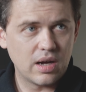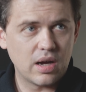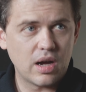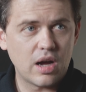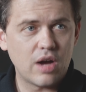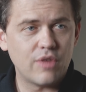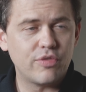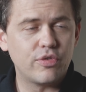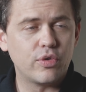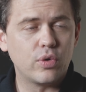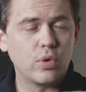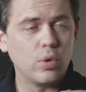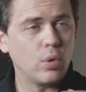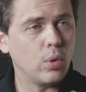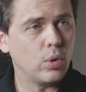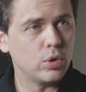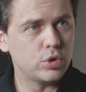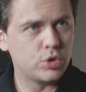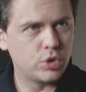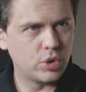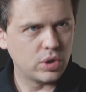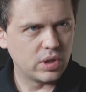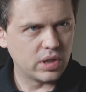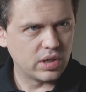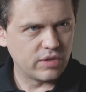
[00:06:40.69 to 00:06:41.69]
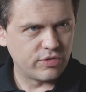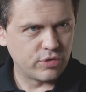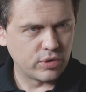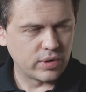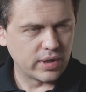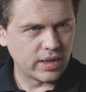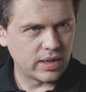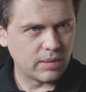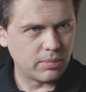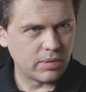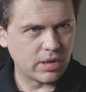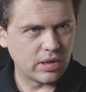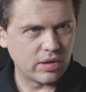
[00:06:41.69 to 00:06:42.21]
Of course, you're going to
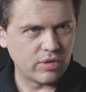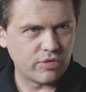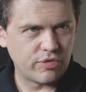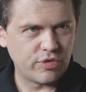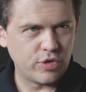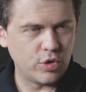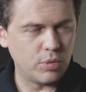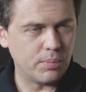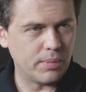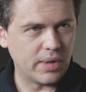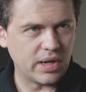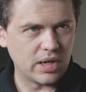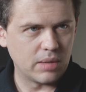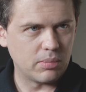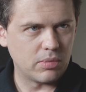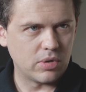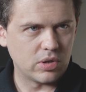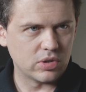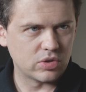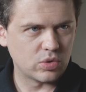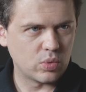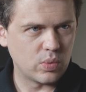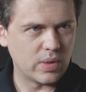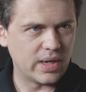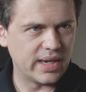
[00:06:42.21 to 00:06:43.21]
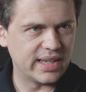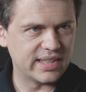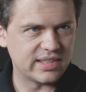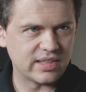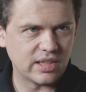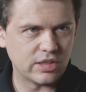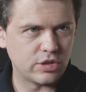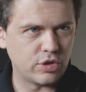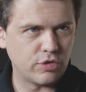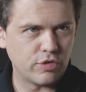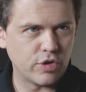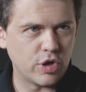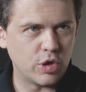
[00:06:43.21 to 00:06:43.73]
forget about a few MetaMask wallets
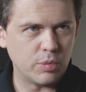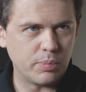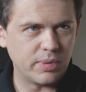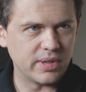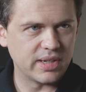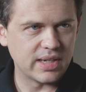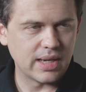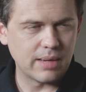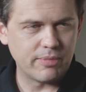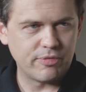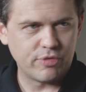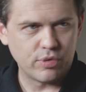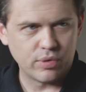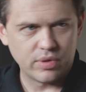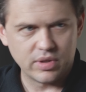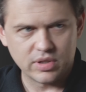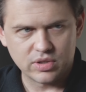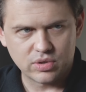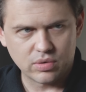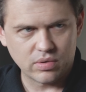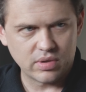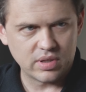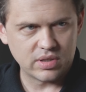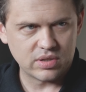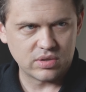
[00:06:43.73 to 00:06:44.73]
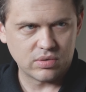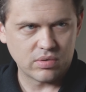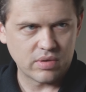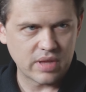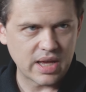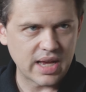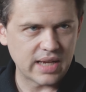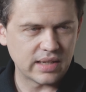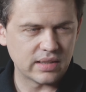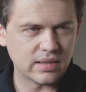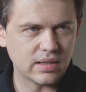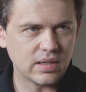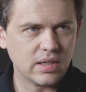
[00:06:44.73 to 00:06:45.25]
that you've opened up for this or this or
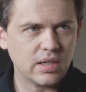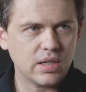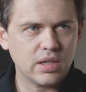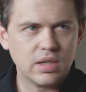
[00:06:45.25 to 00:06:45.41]
that.